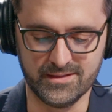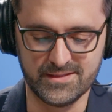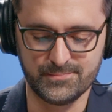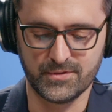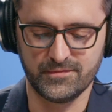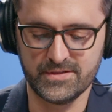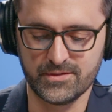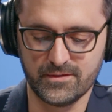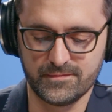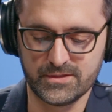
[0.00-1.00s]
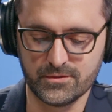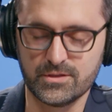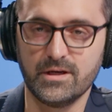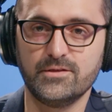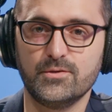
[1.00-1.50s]
is professor of
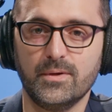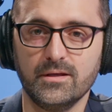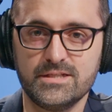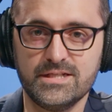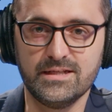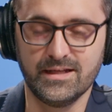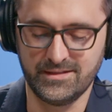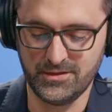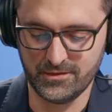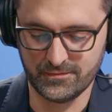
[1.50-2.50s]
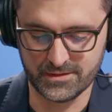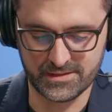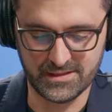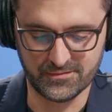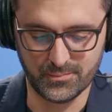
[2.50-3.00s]
social anthropology at the
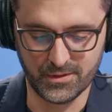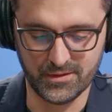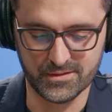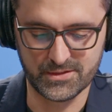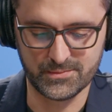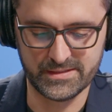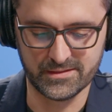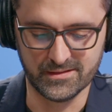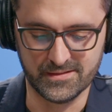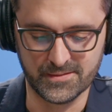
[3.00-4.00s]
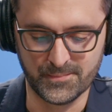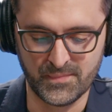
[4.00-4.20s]
University of Bern, Switzerland.